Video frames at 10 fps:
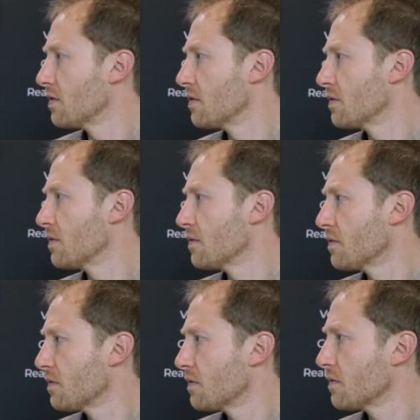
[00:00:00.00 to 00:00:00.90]

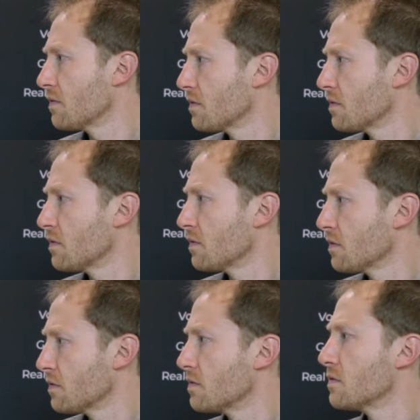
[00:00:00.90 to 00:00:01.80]

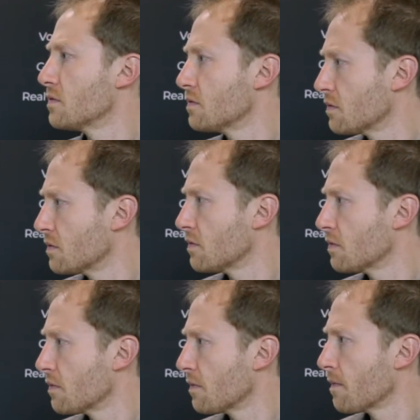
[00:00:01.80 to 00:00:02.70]

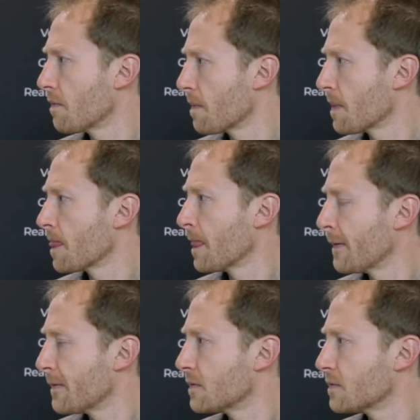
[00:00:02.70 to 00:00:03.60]

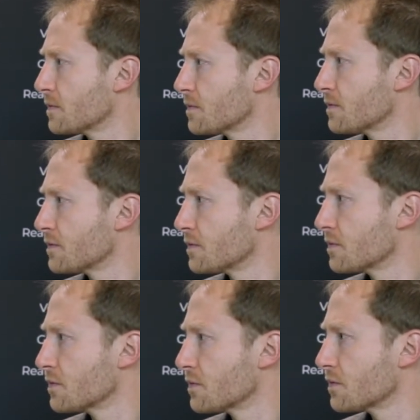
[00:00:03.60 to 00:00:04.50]

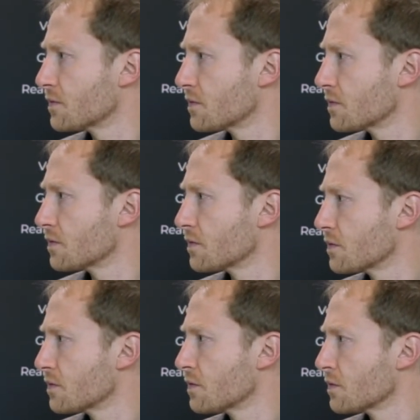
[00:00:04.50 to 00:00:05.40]

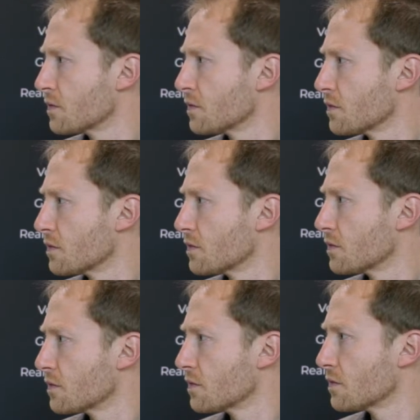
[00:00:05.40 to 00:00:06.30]

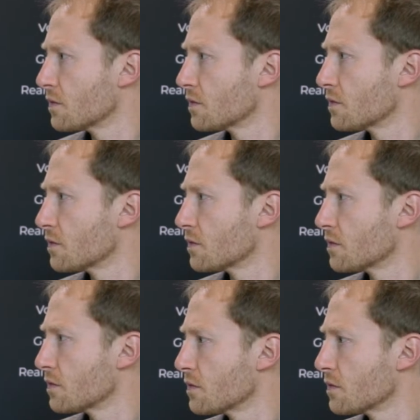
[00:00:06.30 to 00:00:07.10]
(silent)